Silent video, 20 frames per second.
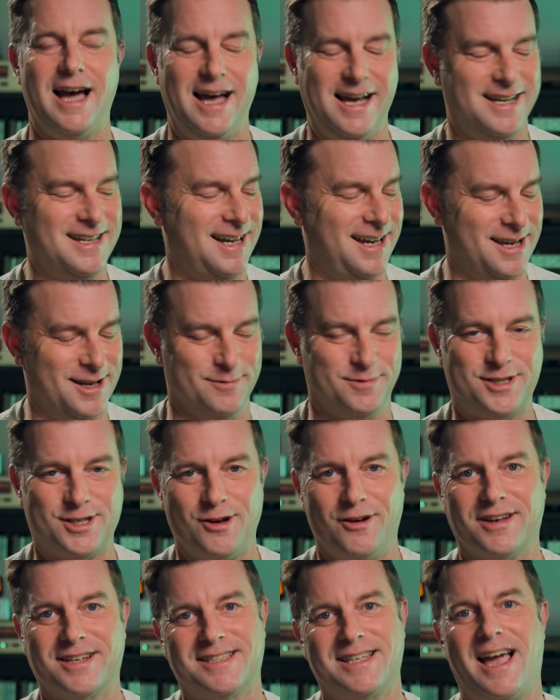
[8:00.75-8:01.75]
I am
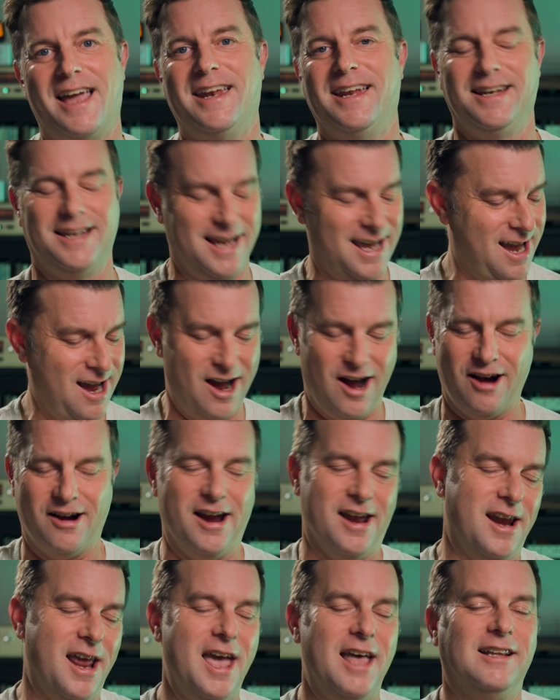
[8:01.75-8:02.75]
so excited. All
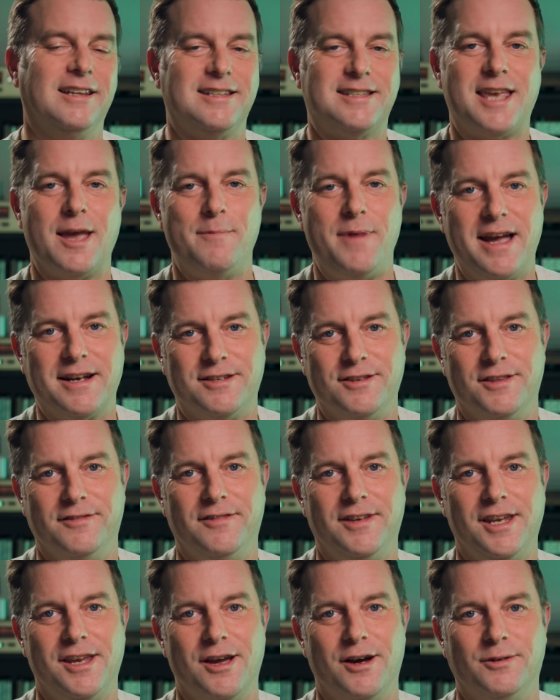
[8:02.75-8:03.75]
right, let's get back to the
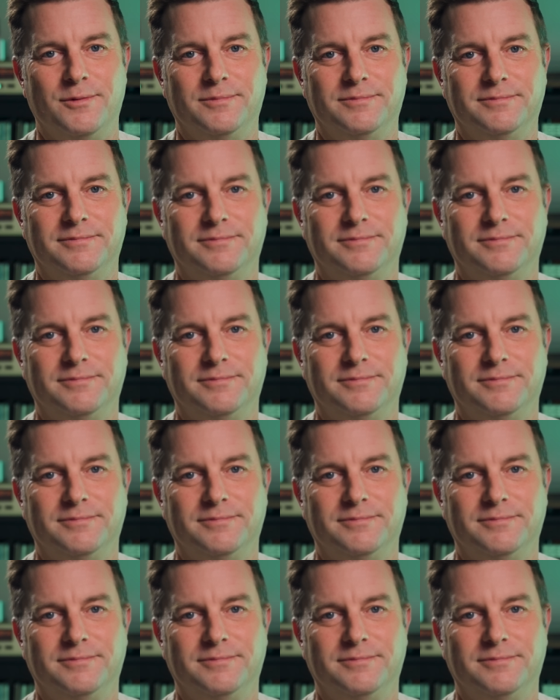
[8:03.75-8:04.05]
video.